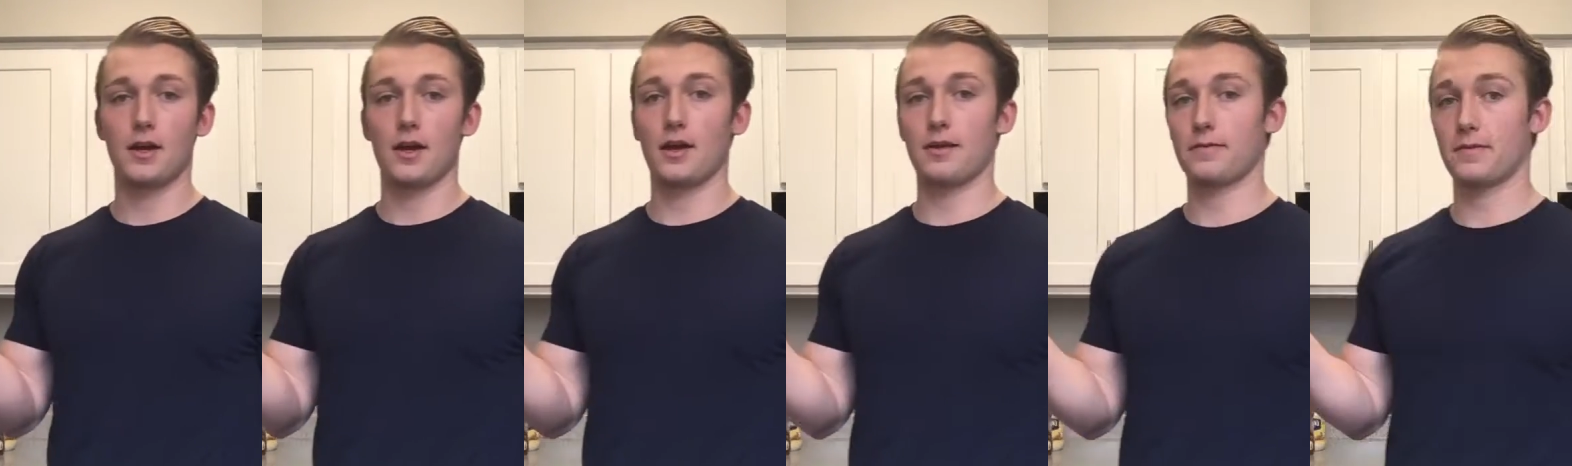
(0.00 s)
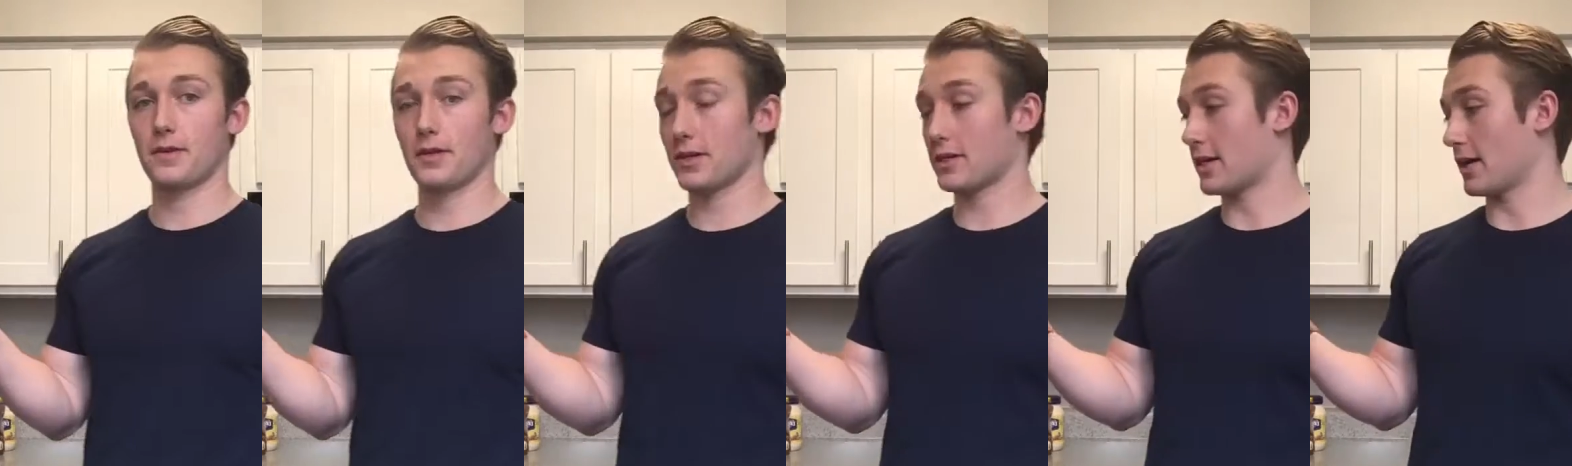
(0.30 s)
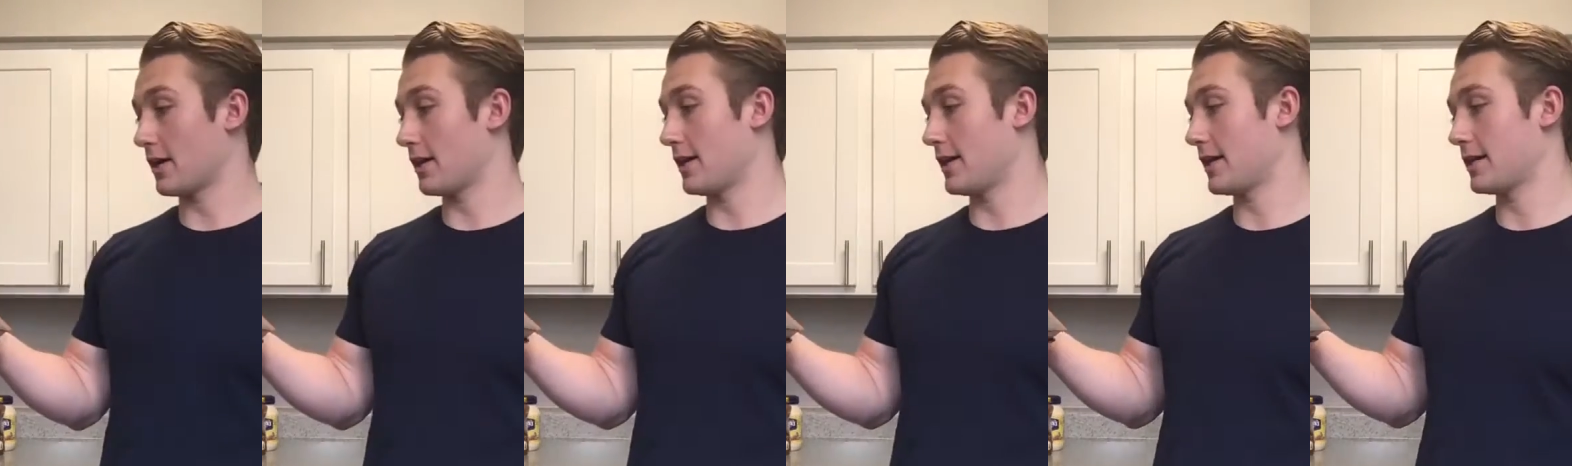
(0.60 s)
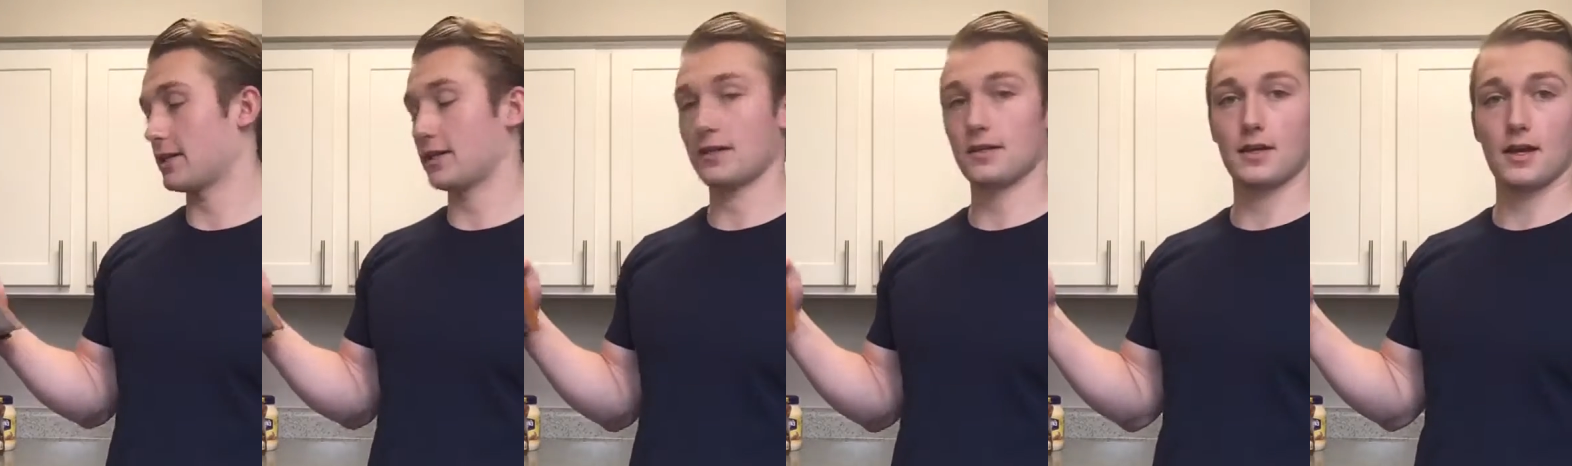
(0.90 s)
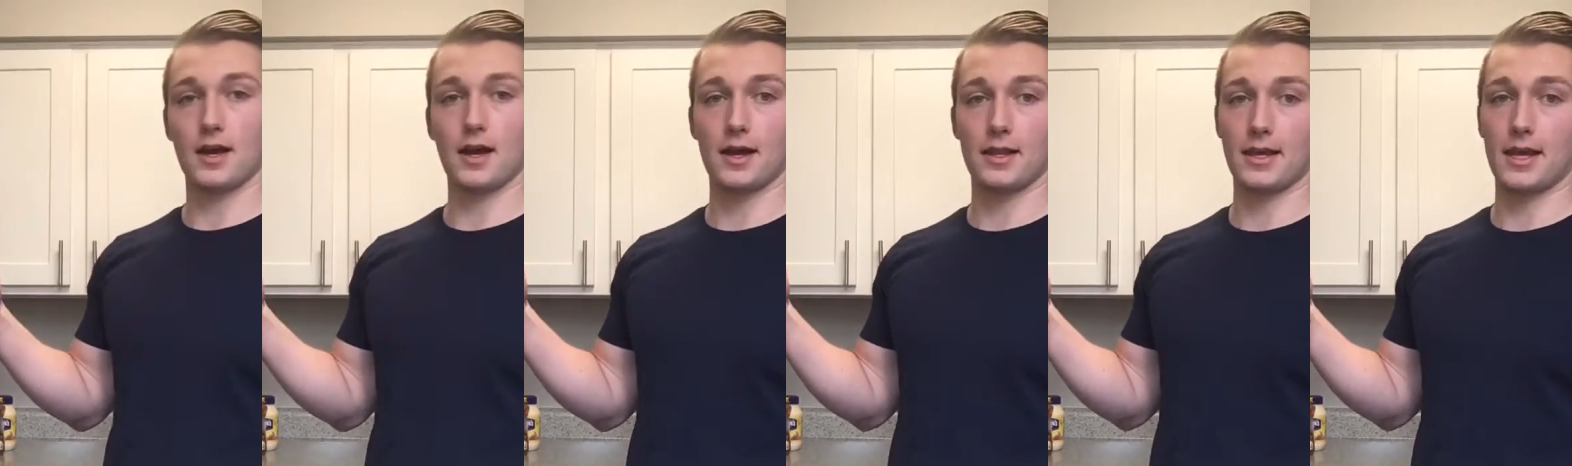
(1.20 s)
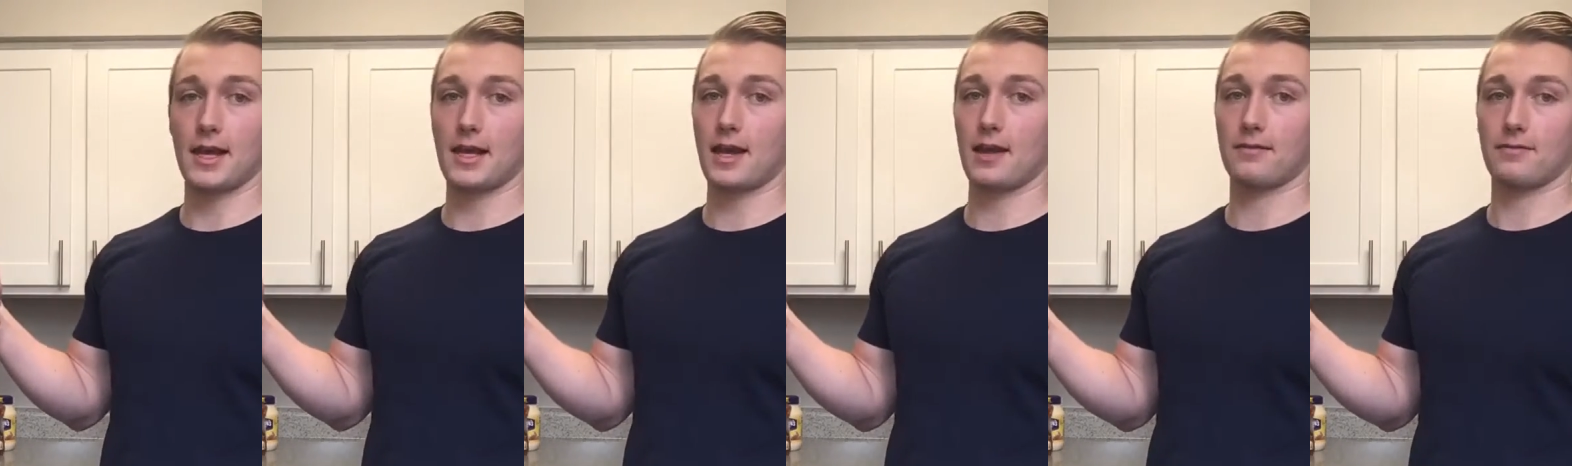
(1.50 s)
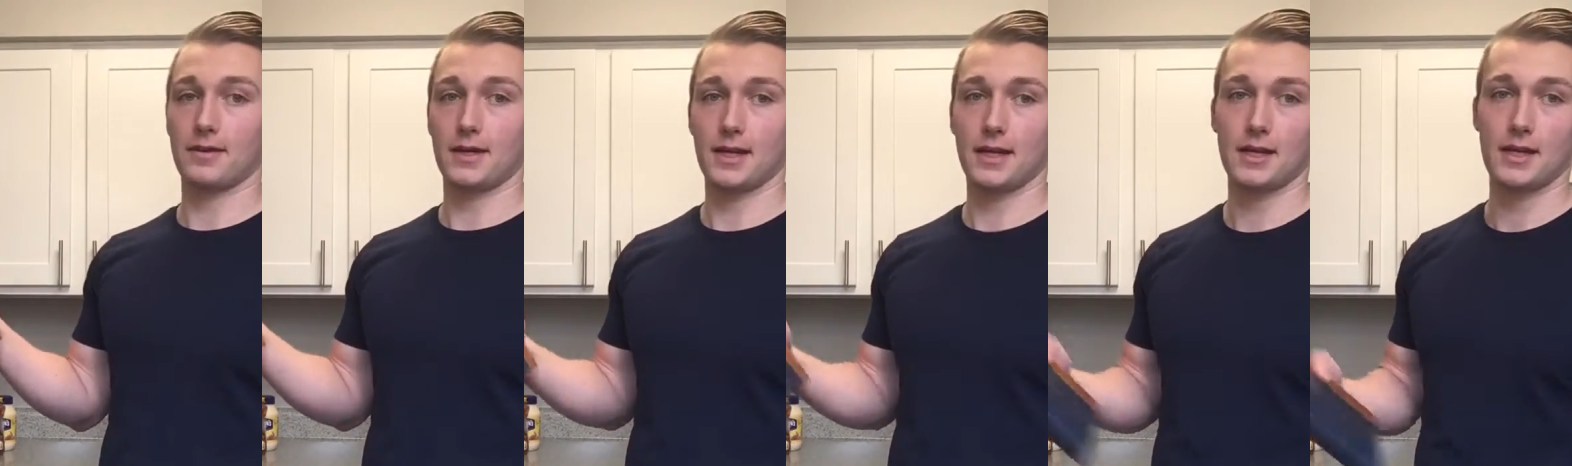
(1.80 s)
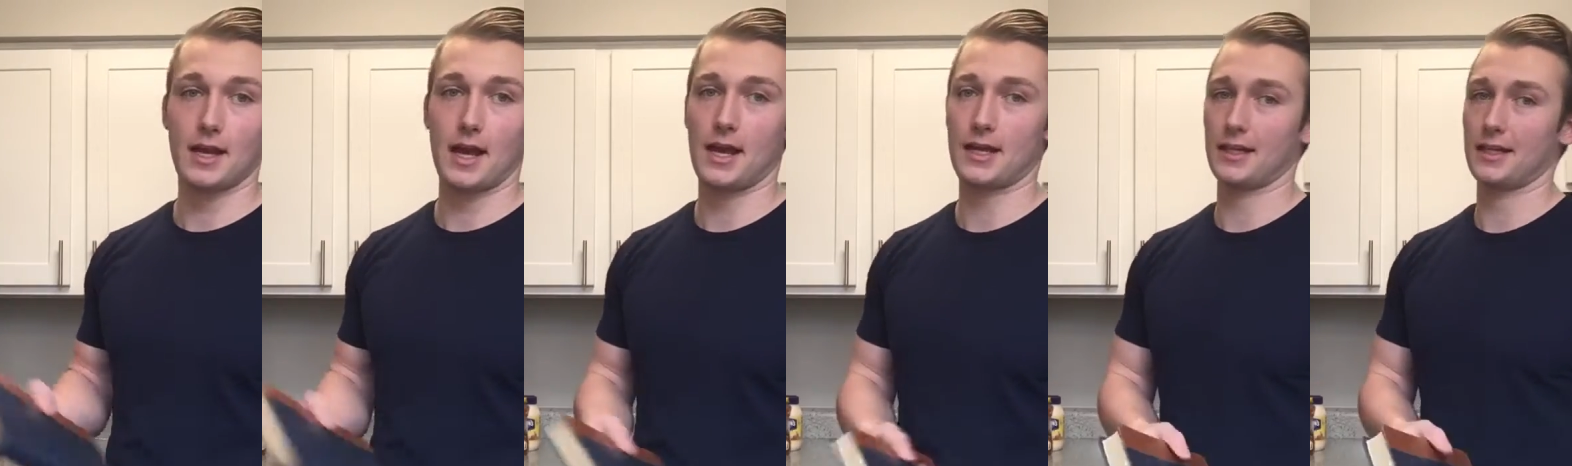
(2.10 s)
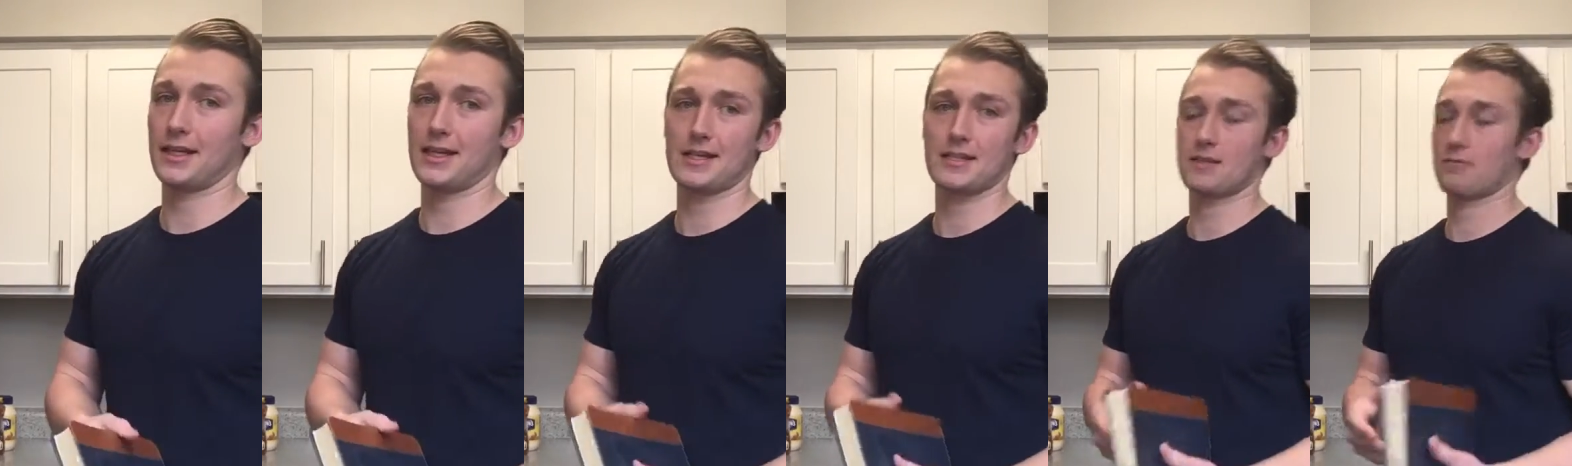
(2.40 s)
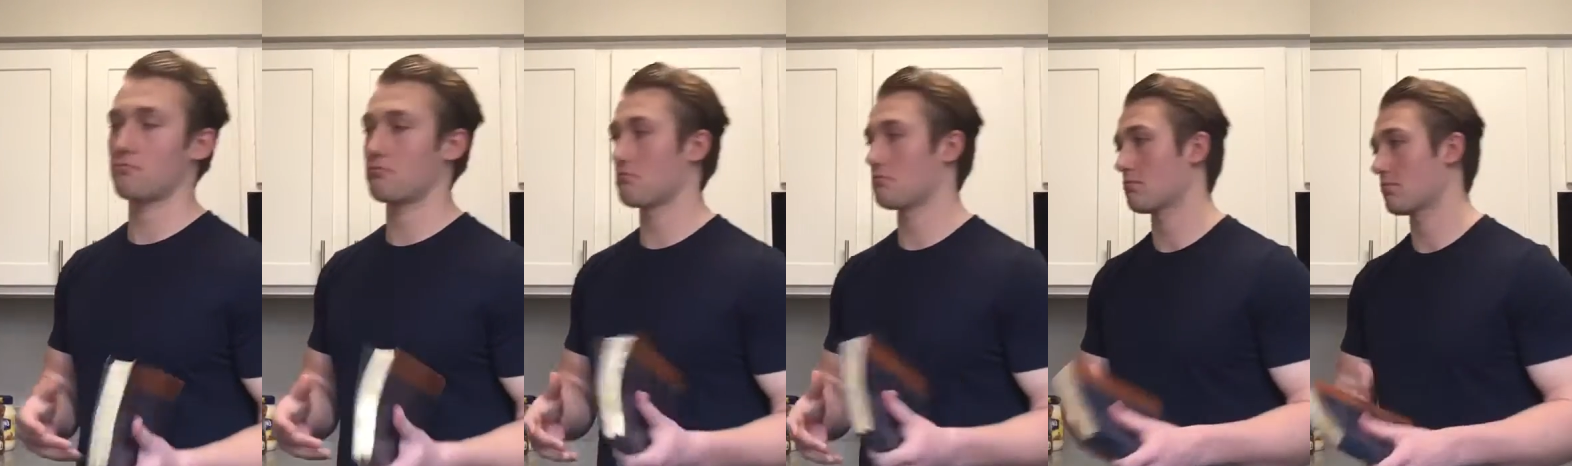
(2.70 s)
if you're curling the NIV at least